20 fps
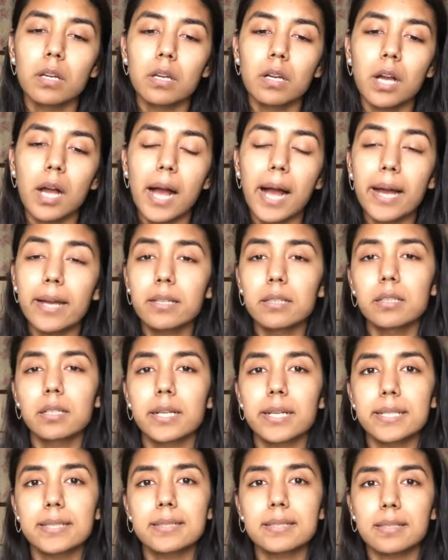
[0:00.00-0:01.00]
higher
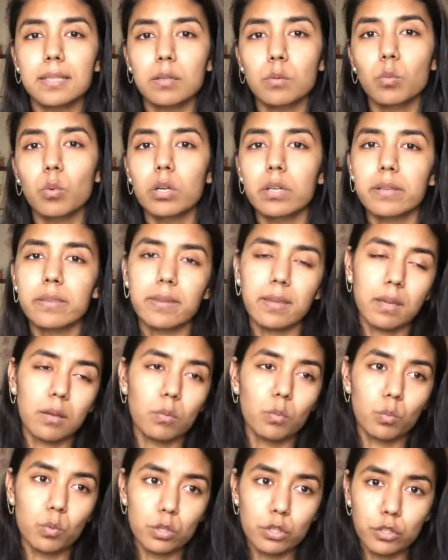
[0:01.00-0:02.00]
rates than what they
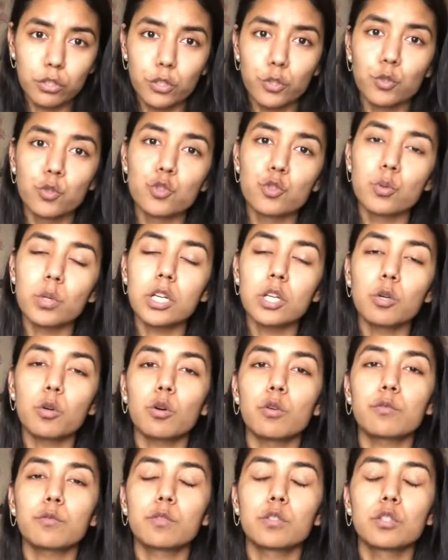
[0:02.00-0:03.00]
would usually
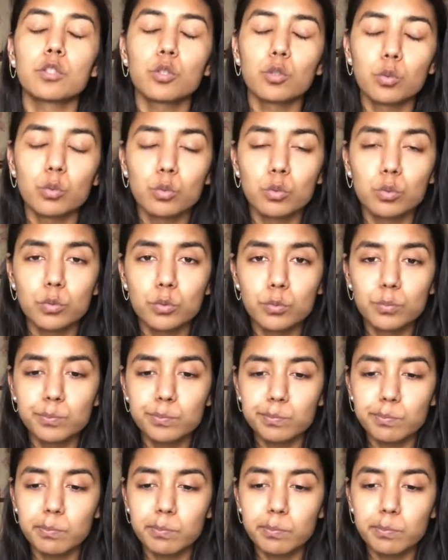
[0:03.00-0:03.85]
offer to